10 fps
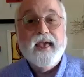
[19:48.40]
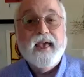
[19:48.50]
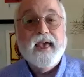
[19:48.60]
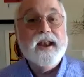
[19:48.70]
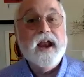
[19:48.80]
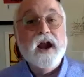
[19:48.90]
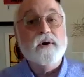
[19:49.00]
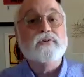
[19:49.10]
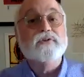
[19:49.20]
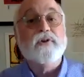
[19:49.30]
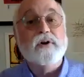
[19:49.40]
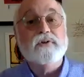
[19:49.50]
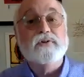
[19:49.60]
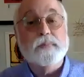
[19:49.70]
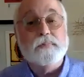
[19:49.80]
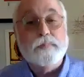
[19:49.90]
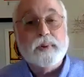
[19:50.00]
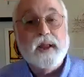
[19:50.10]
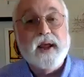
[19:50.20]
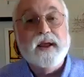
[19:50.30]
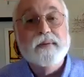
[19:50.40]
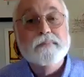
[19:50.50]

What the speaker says: And Eric starts to play.